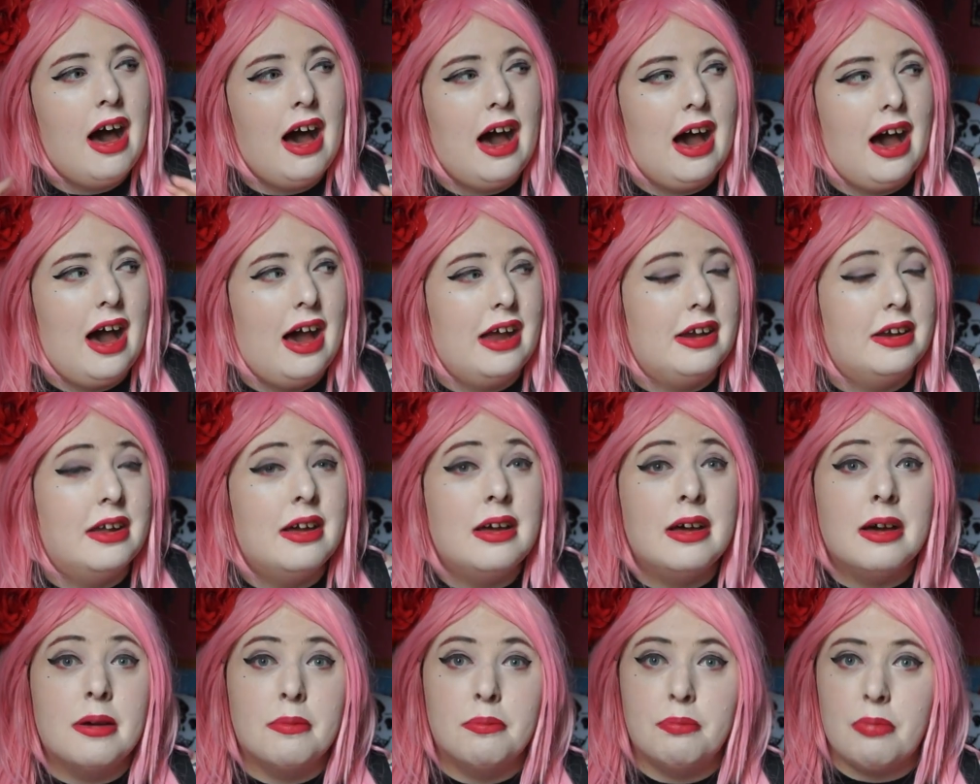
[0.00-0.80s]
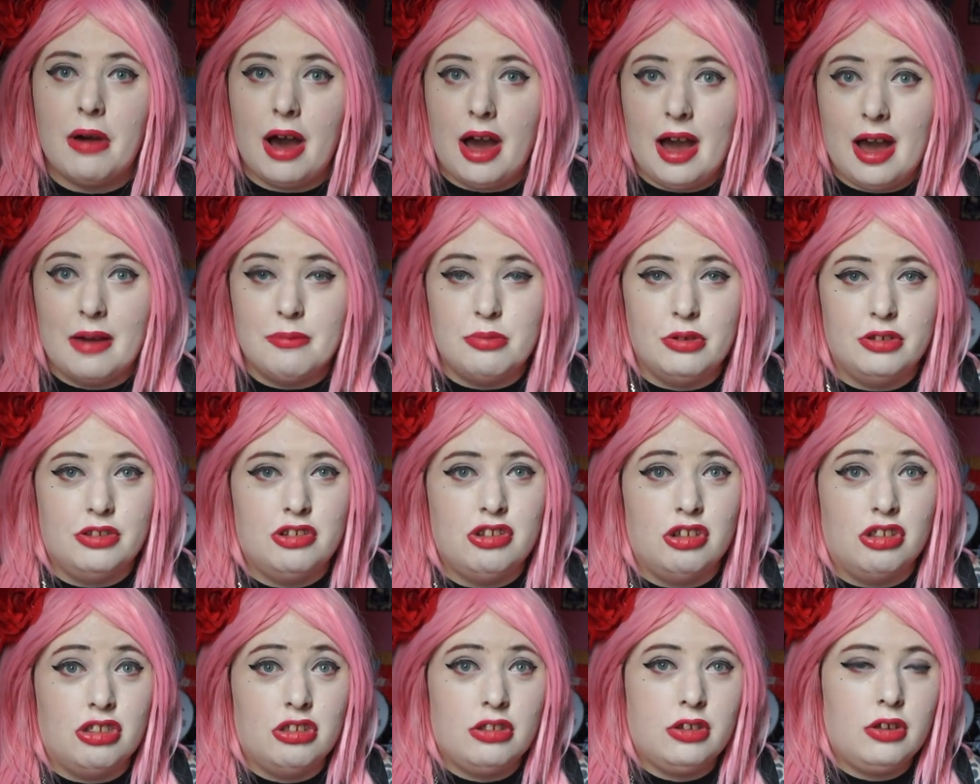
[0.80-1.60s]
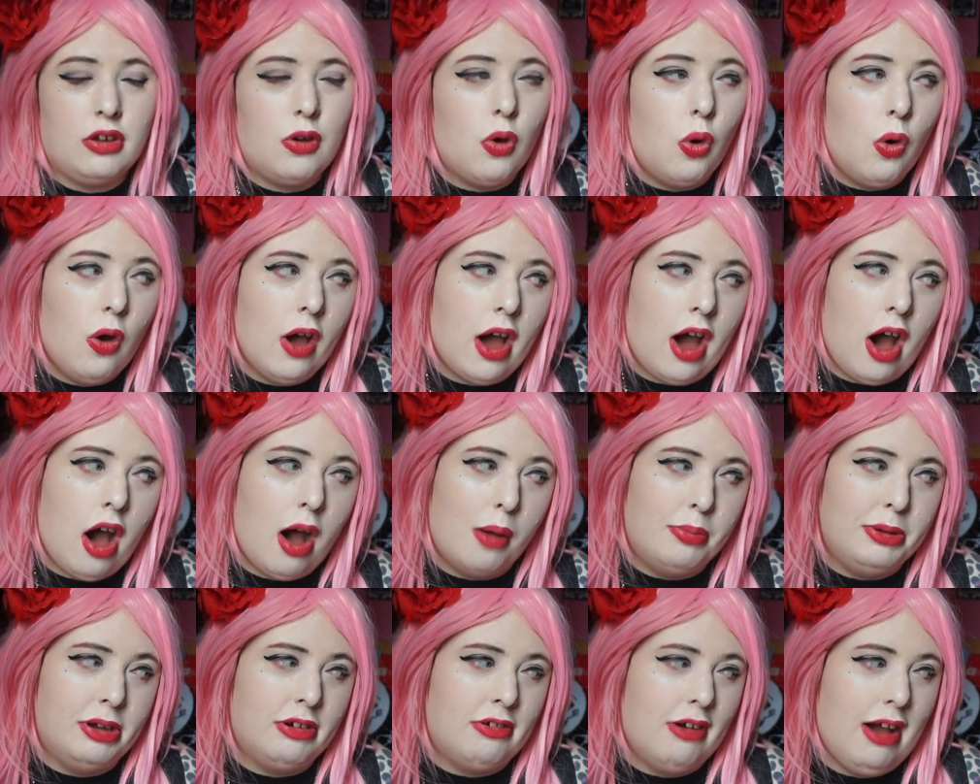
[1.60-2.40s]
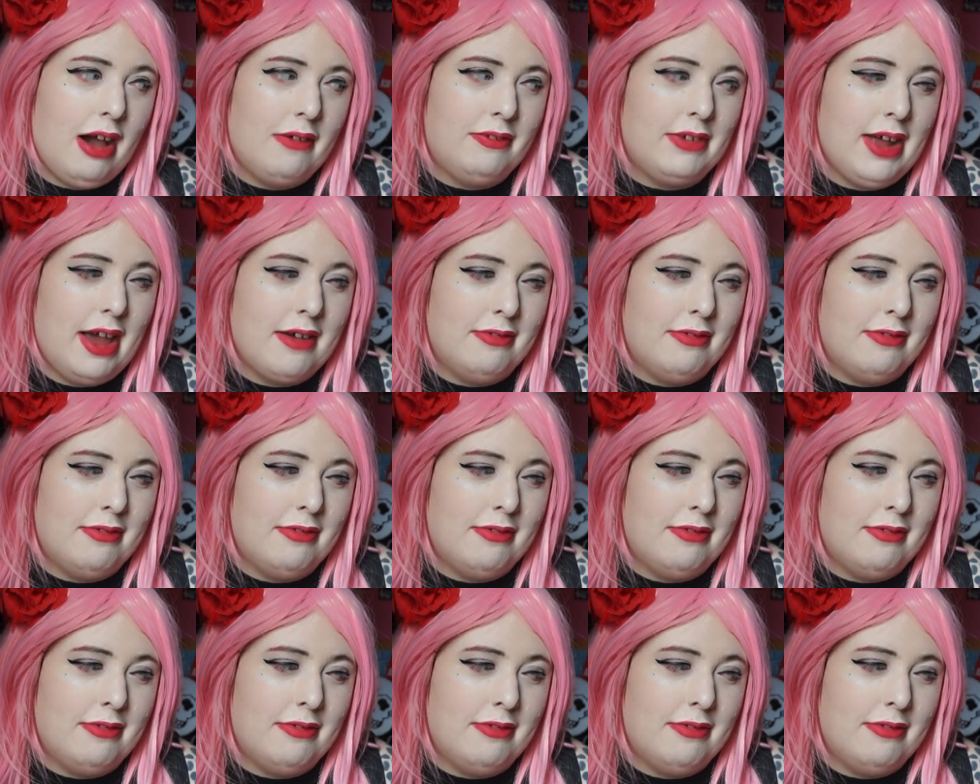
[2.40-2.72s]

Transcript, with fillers: And I would just go to Hobbycraft